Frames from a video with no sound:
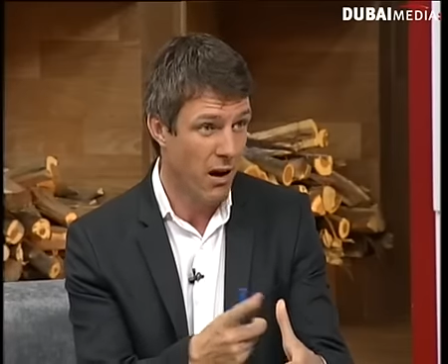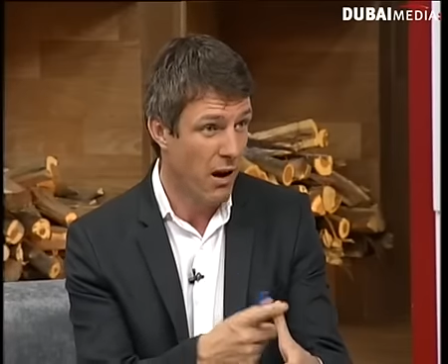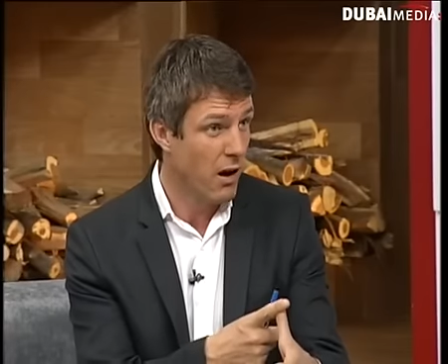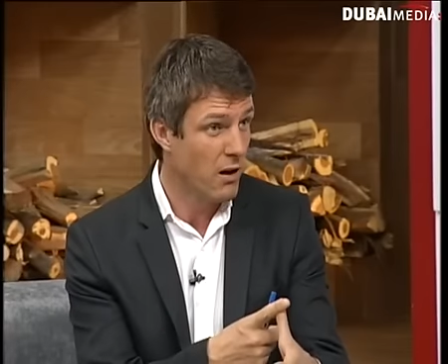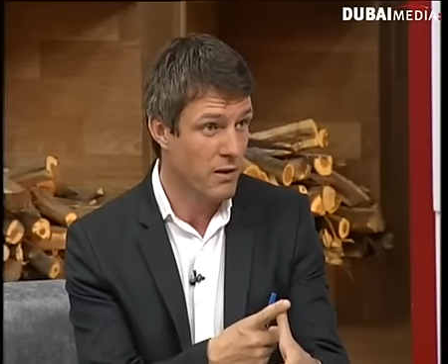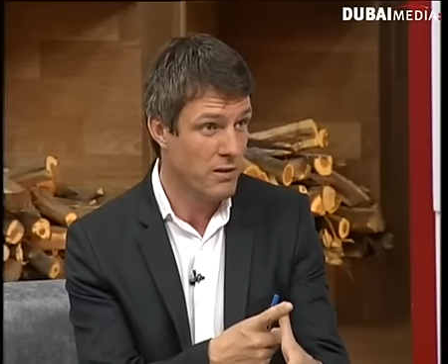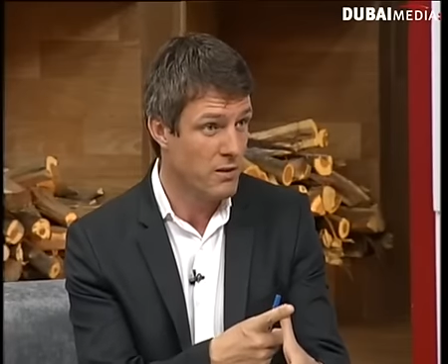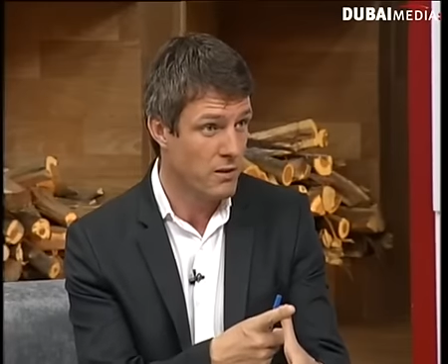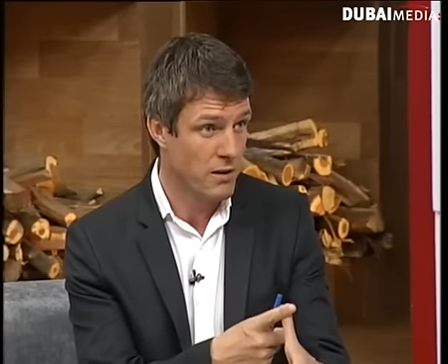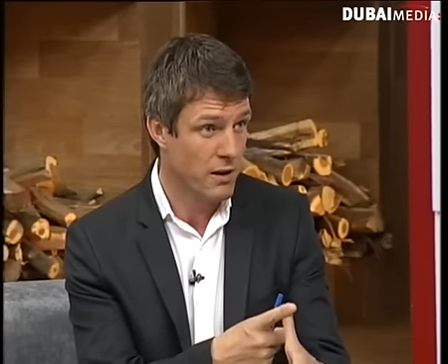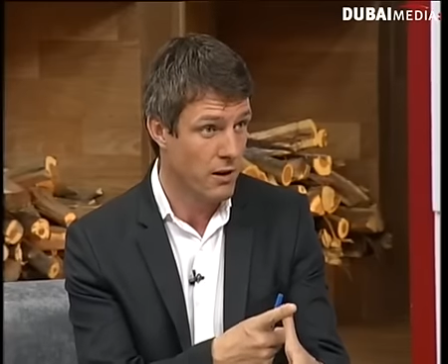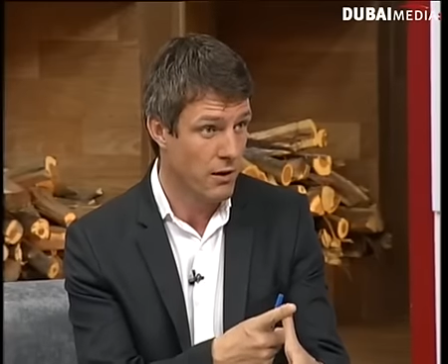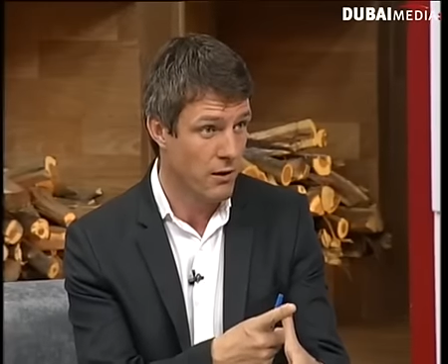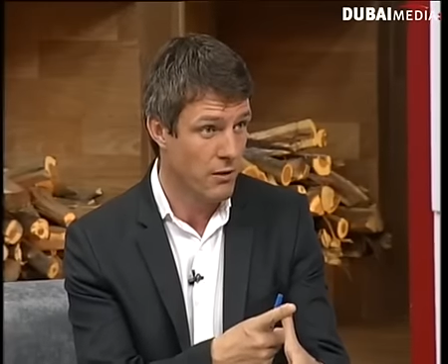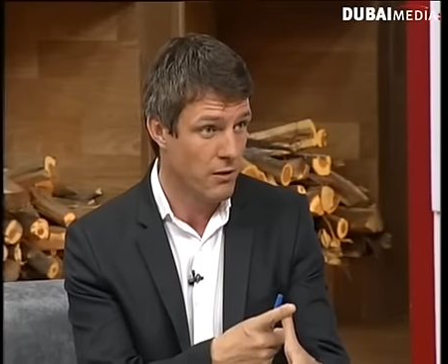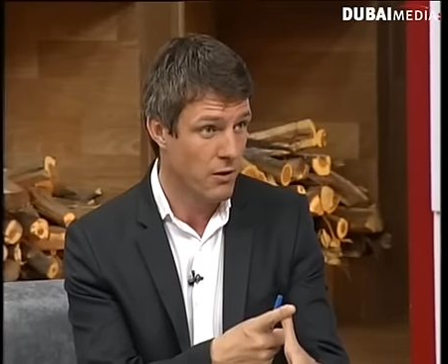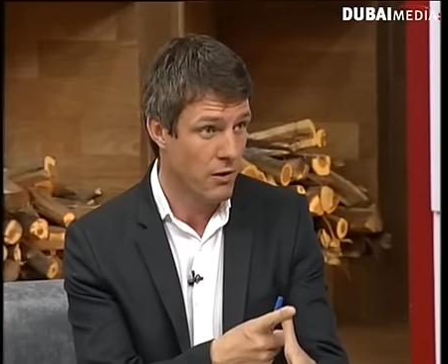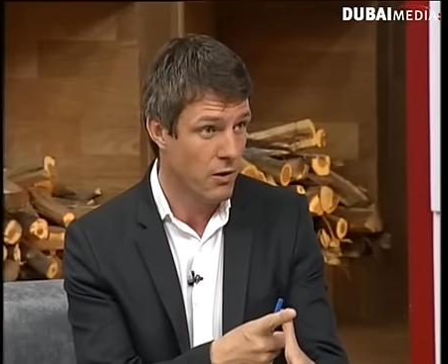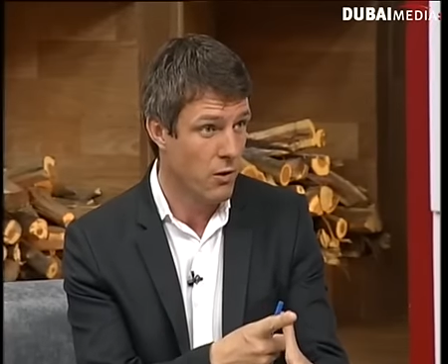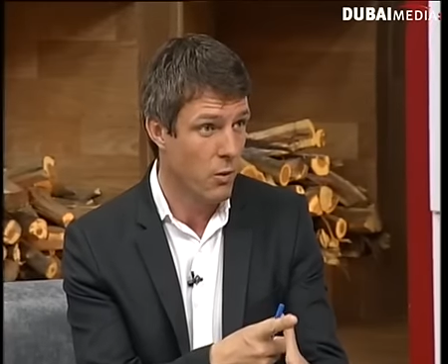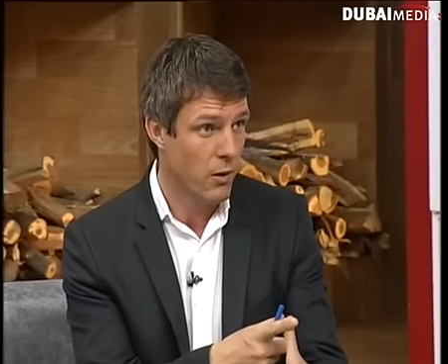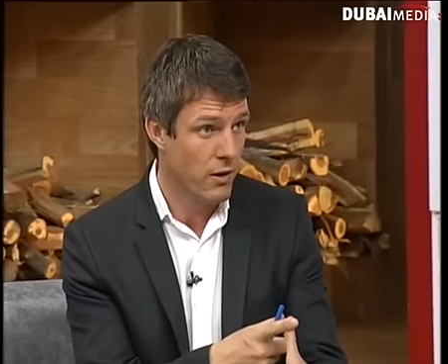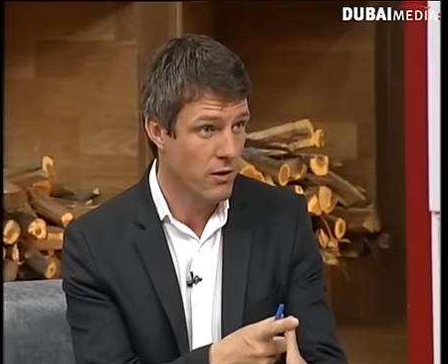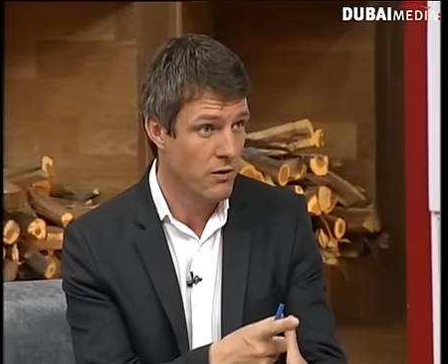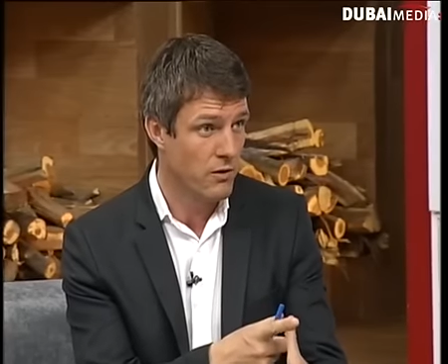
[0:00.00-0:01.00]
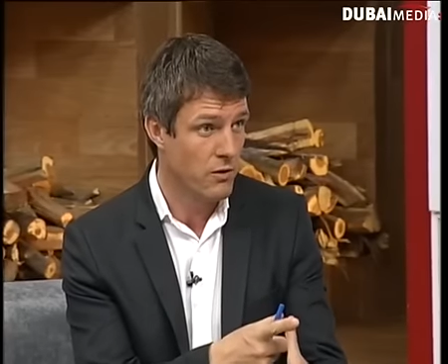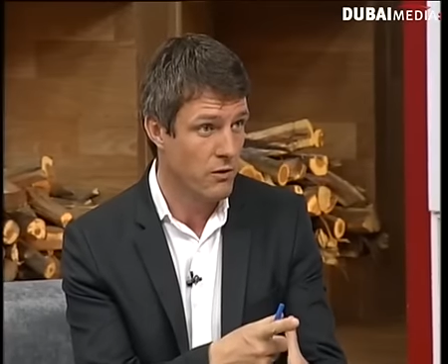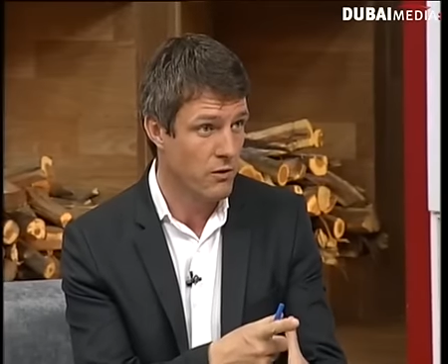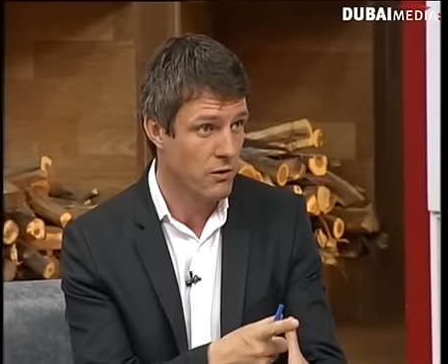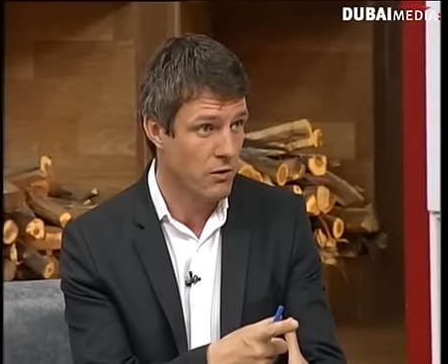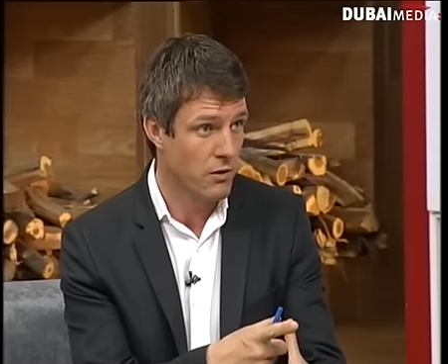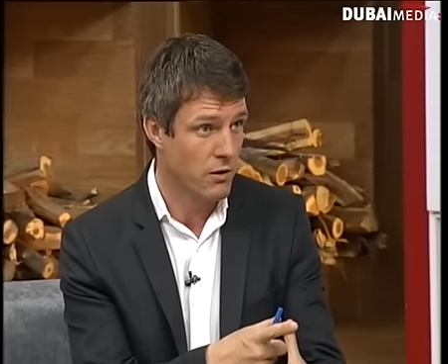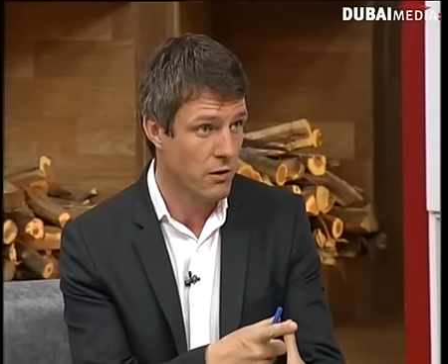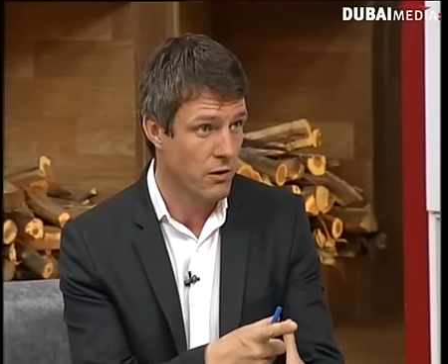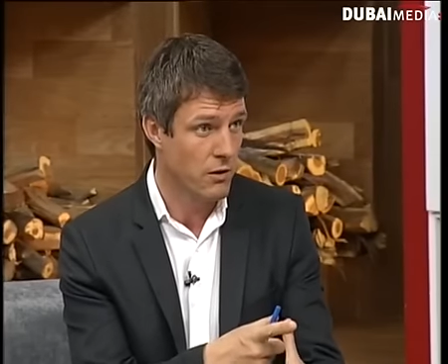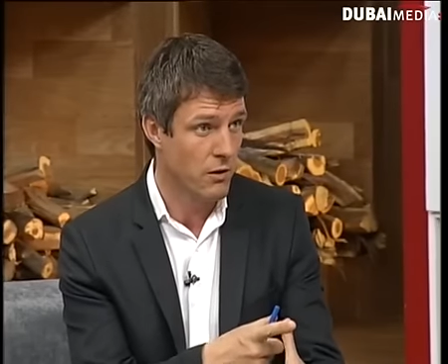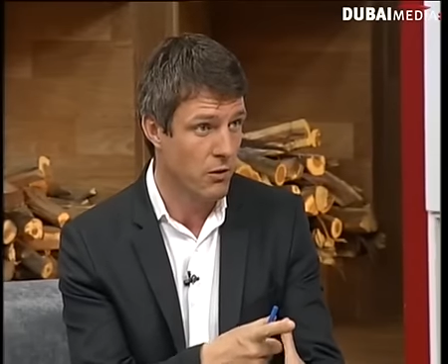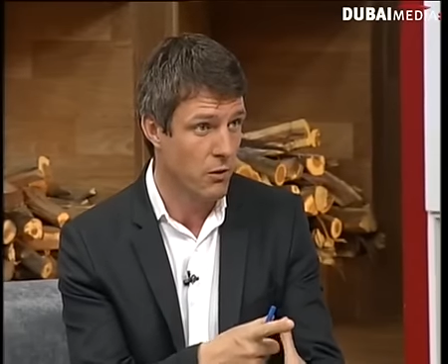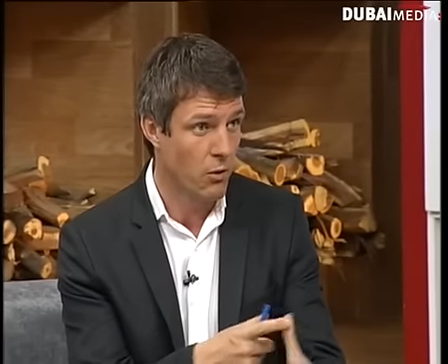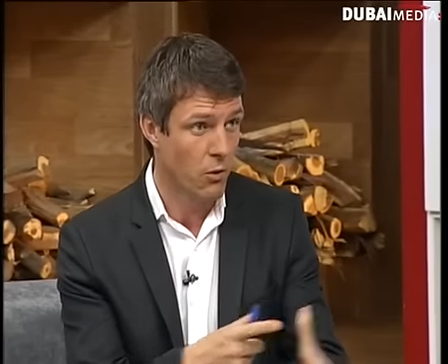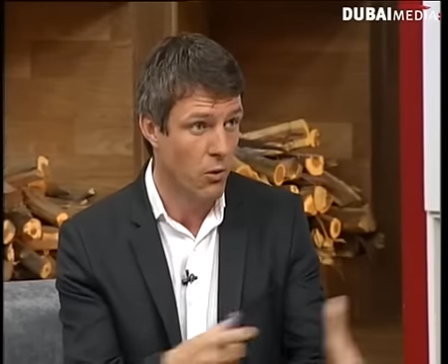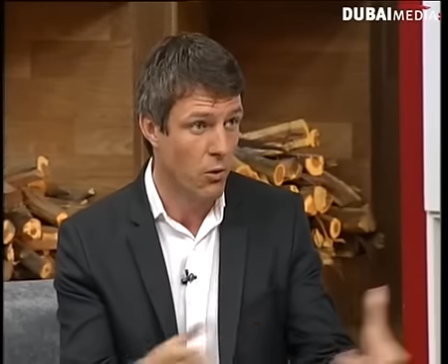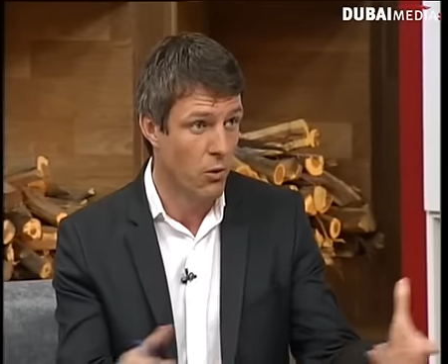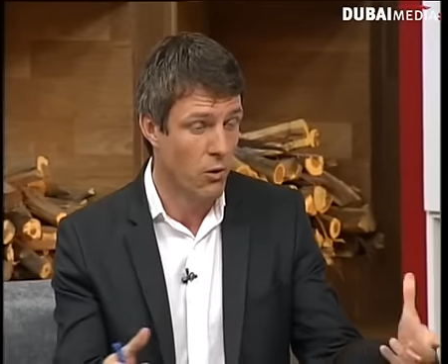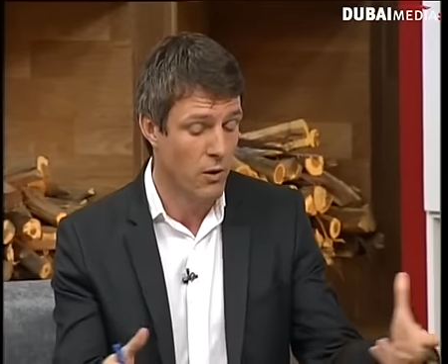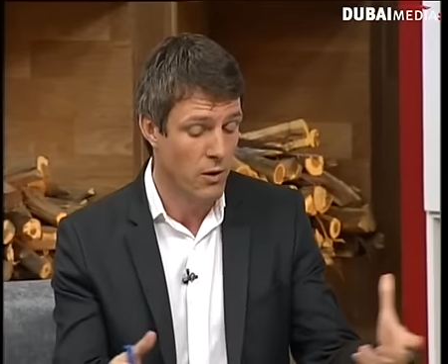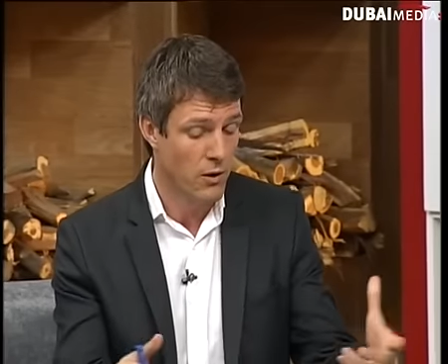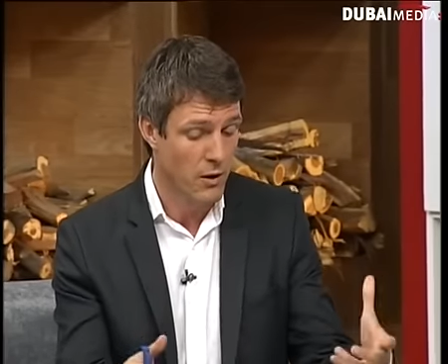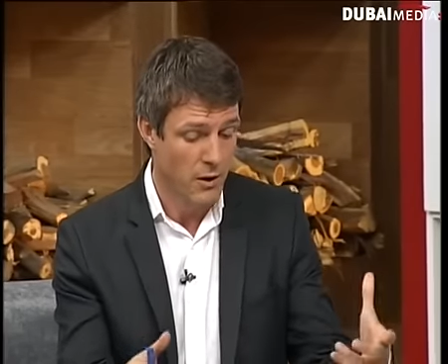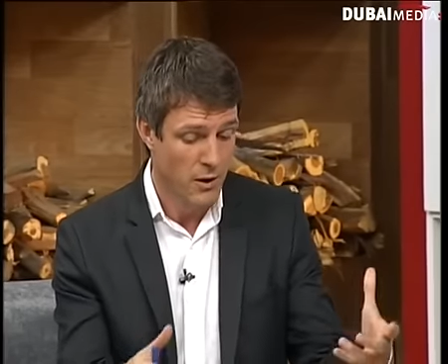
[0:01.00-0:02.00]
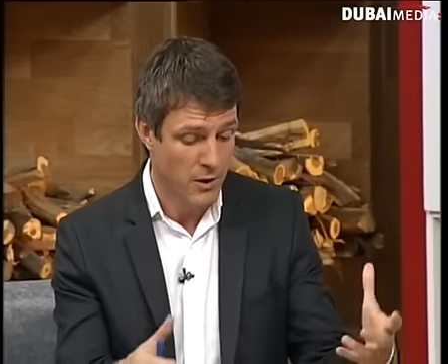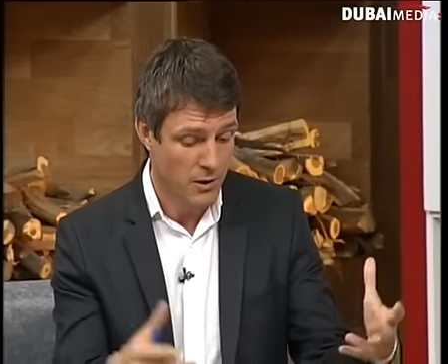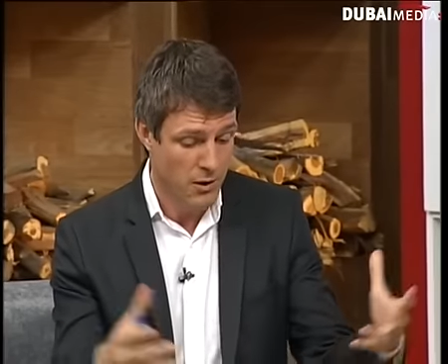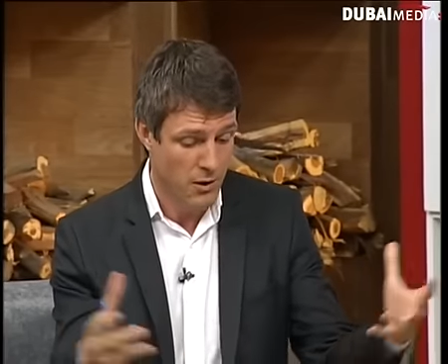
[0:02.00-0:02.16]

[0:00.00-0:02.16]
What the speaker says: asking the question or,